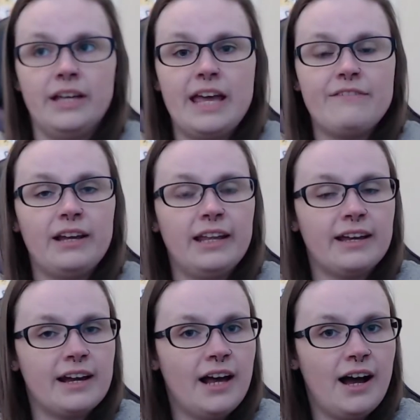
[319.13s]
If I like
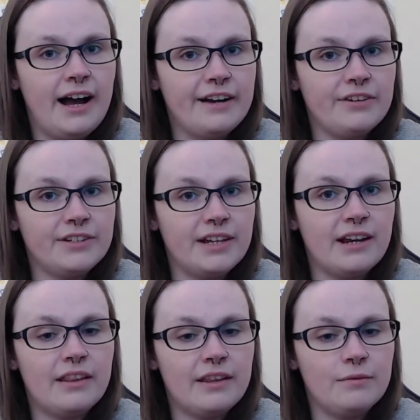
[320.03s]
kind of hide it for a
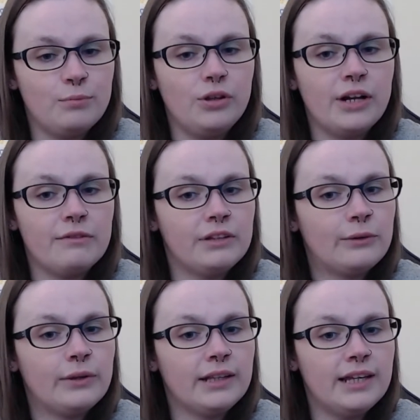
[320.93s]
second and then pull it up really
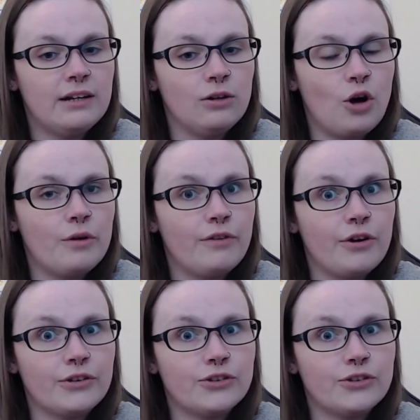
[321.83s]
quickly, it'll go in focus.